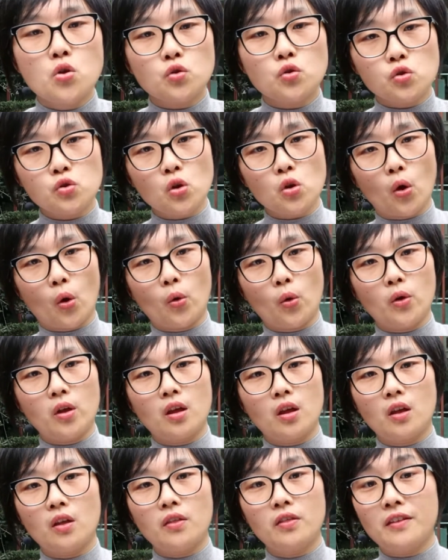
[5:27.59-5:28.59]
So
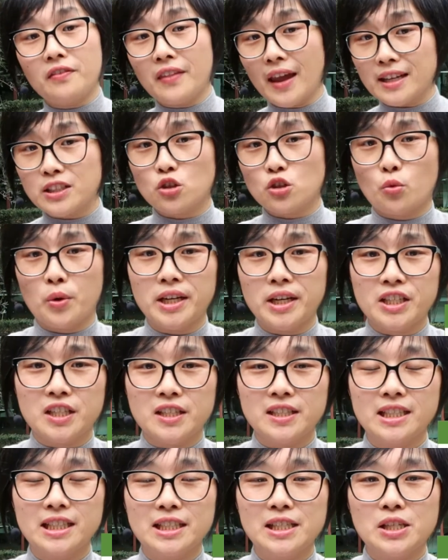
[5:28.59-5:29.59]
the next
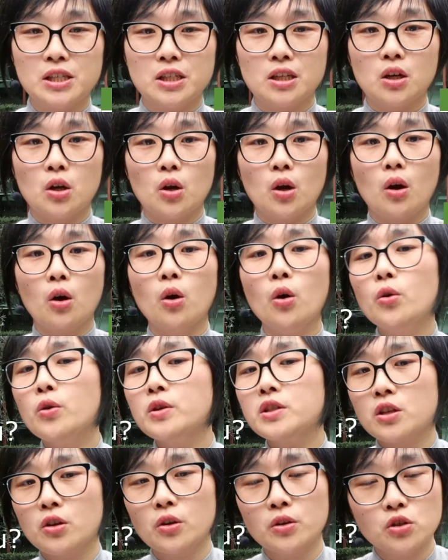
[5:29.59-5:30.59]
question is,
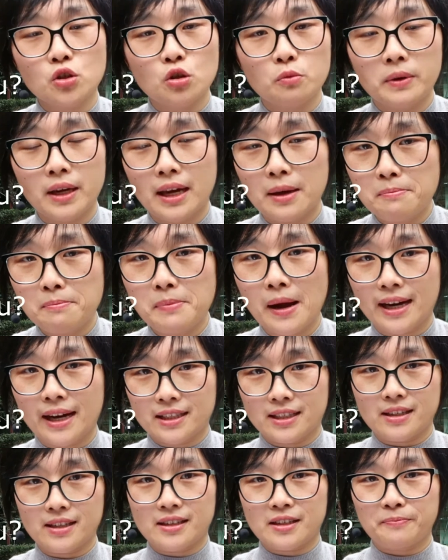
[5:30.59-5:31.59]
who's going to be
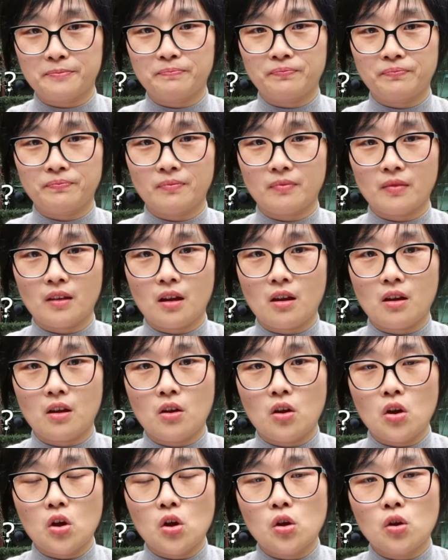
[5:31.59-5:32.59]
impacted?
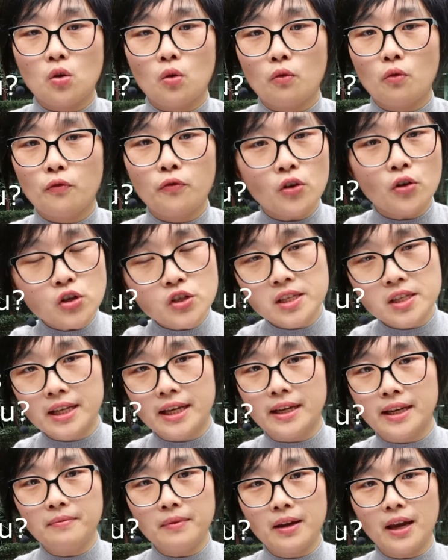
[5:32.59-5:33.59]

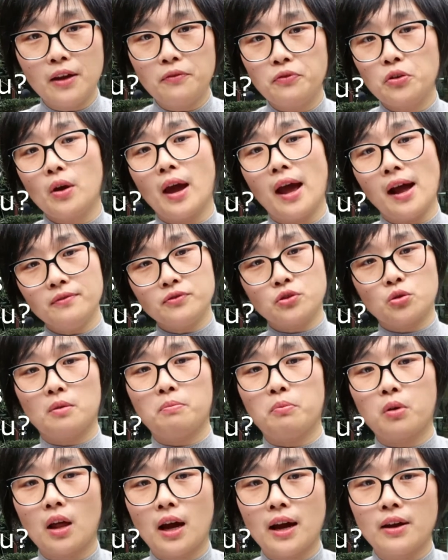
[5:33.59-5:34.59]
Firstly, if you have to
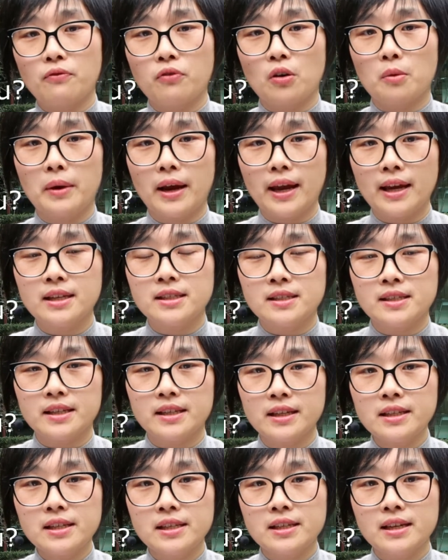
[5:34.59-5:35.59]
apply from
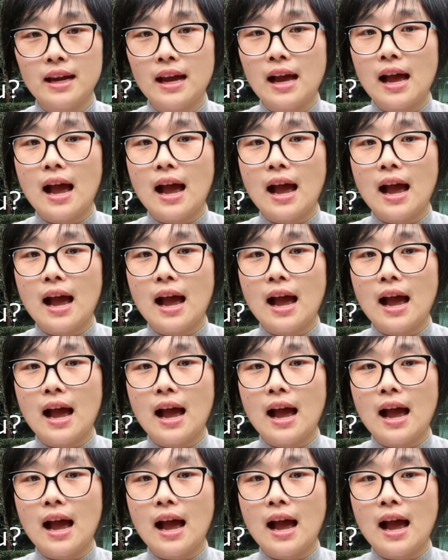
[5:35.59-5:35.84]
ANZ